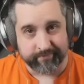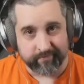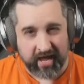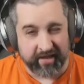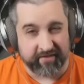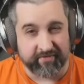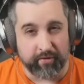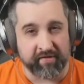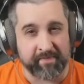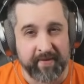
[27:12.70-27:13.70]
I
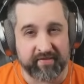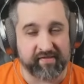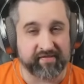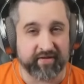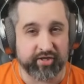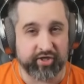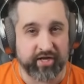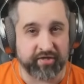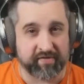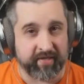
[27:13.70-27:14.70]
don't expect this is going to
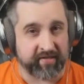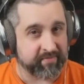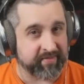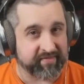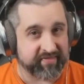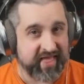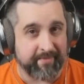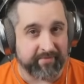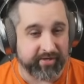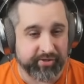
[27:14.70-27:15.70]
change his placements that
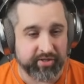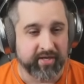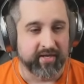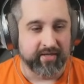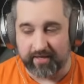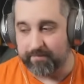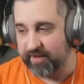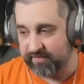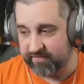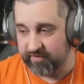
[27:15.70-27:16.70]
much. He
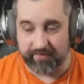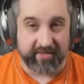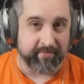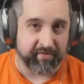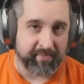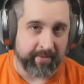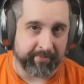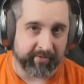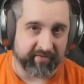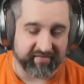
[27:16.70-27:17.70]
might still be the most
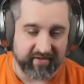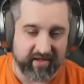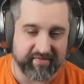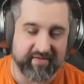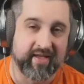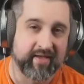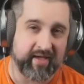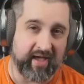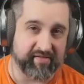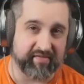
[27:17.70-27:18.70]
popular 6 cost.
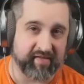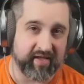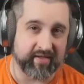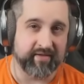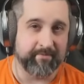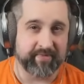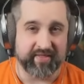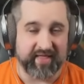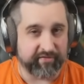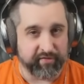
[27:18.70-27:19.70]
Yeah. As I've said,
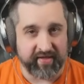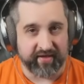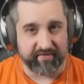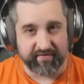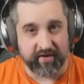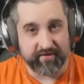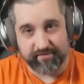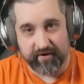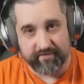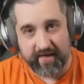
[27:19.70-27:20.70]
that 2-second stun is
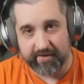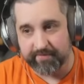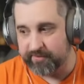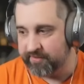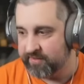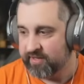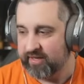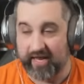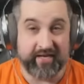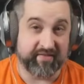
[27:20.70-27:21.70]
very valuable
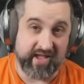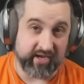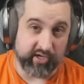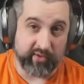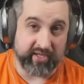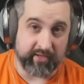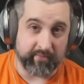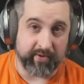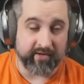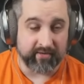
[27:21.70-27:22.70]
and it's not going
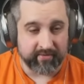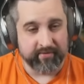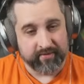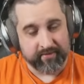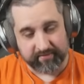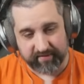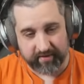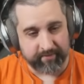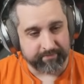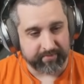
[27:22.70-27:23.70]
anywhere.
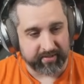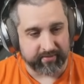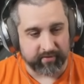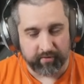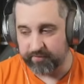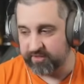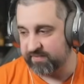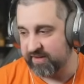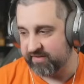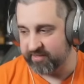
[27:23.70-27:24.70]
So, but hopefully this
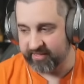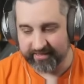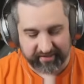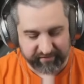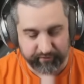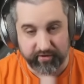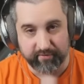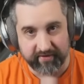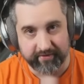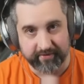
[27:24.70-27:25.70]
makes him a little less free
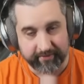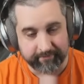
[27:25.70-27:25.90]
utility.